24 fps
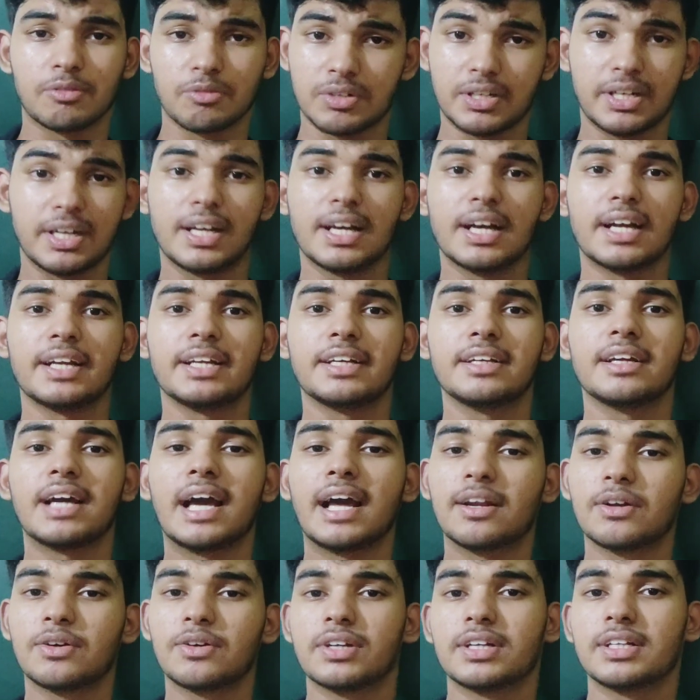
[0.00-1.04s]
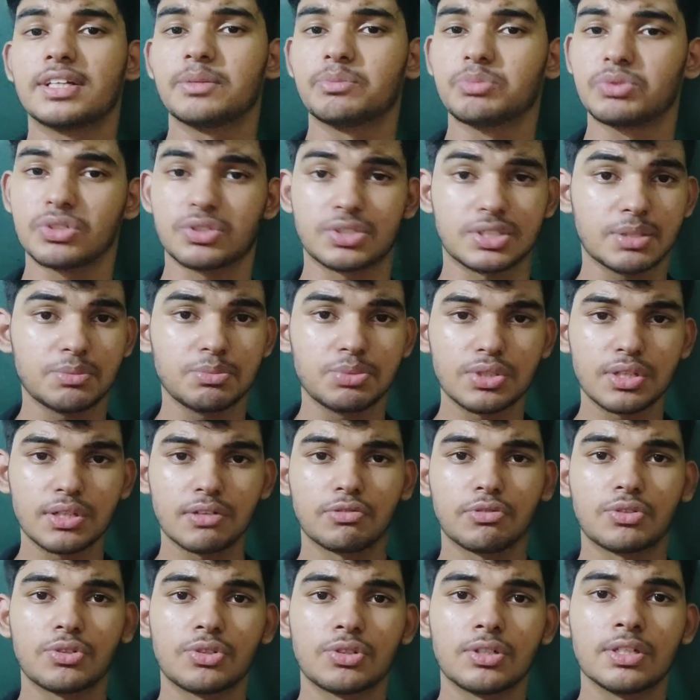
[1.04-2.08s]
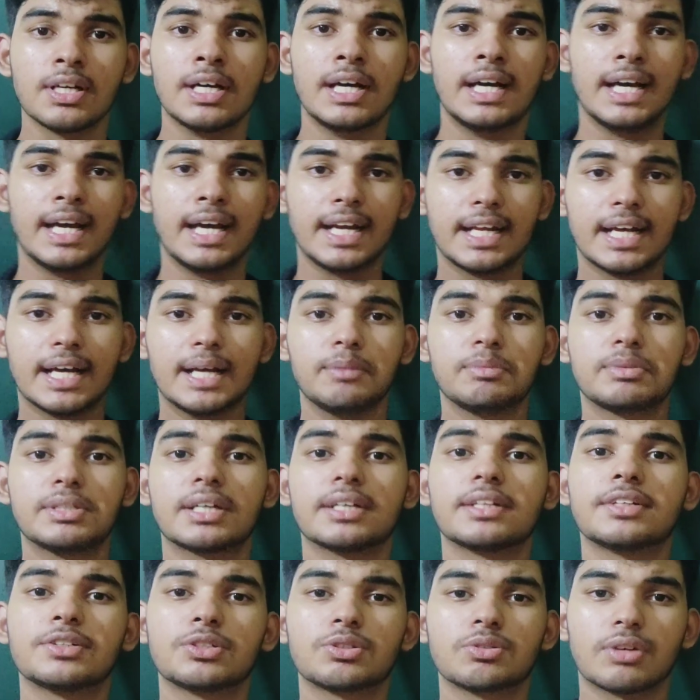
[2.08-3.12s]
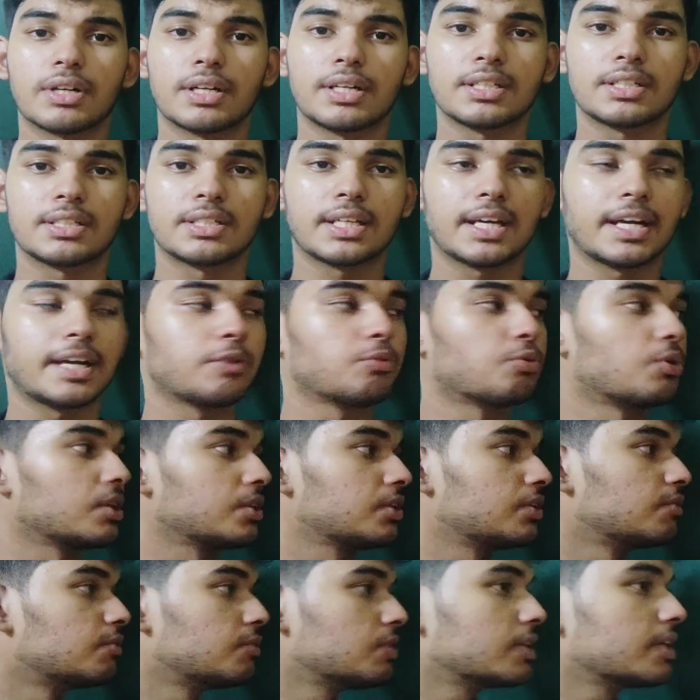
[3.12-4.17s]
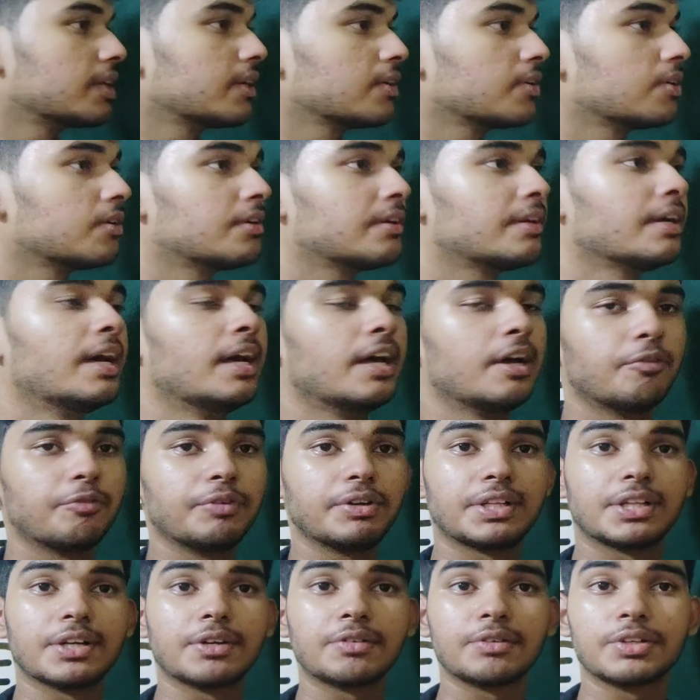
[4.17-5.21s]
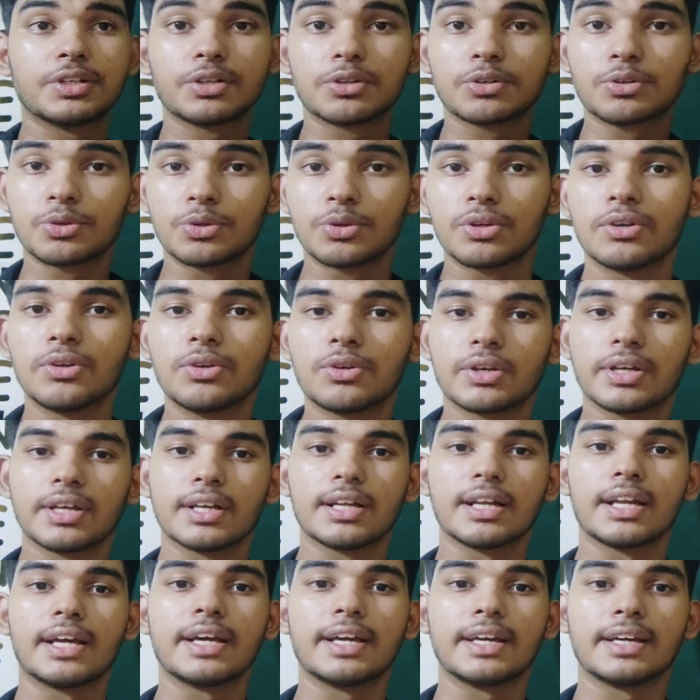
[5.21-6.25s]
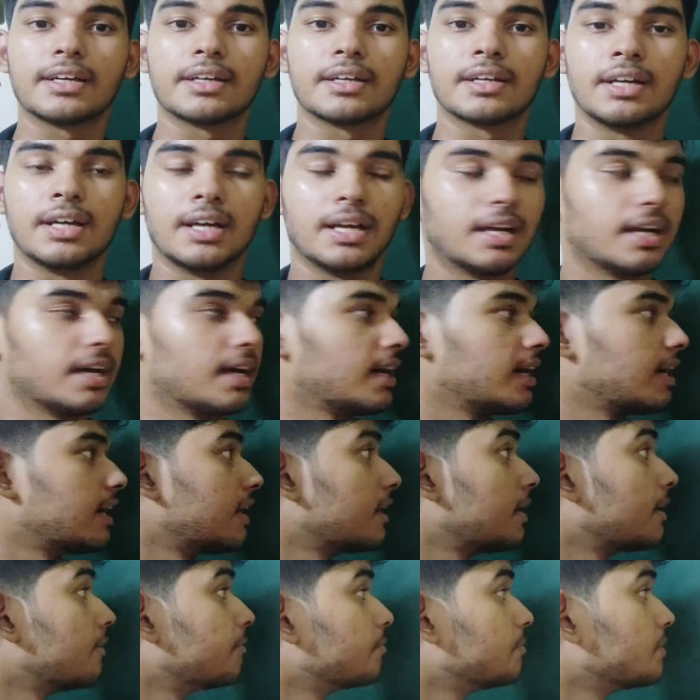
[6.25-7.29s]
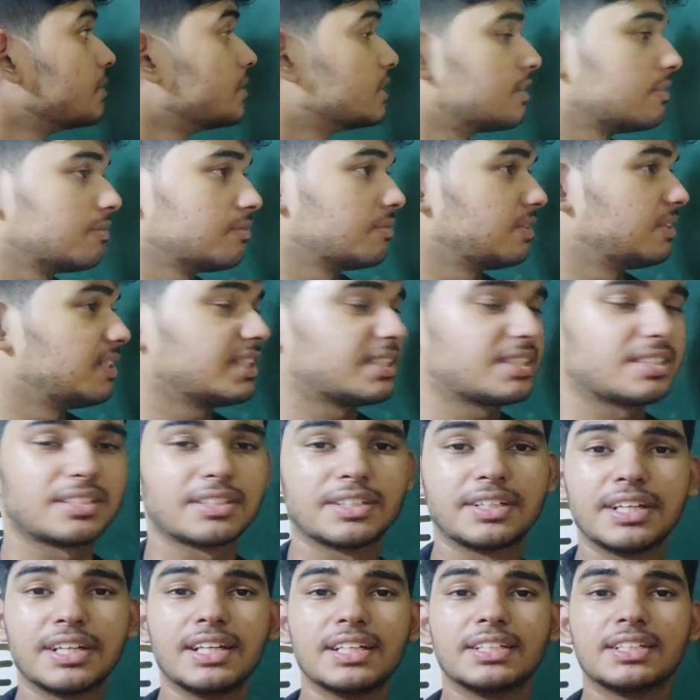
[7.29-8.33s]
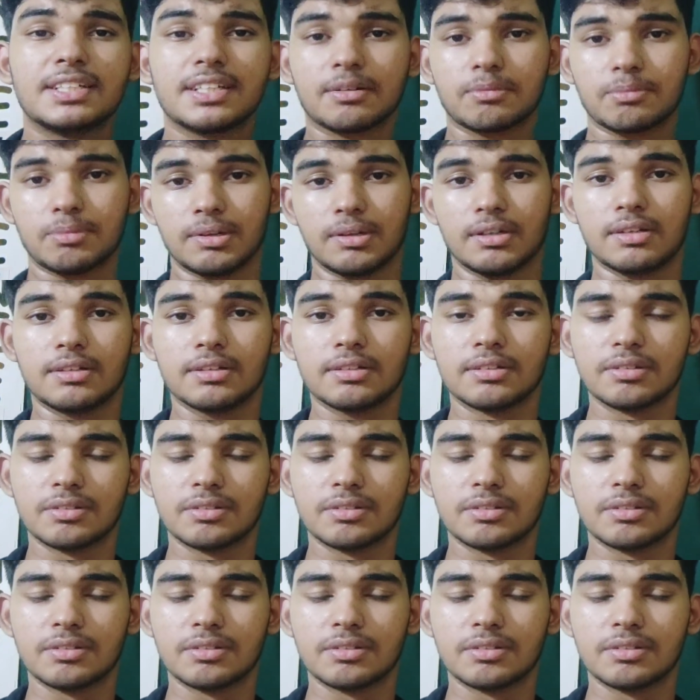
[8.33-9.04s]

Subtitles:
regarding algorithms or some sort of code. It helps others to understand what you're working on without the code looking like just really jumbled,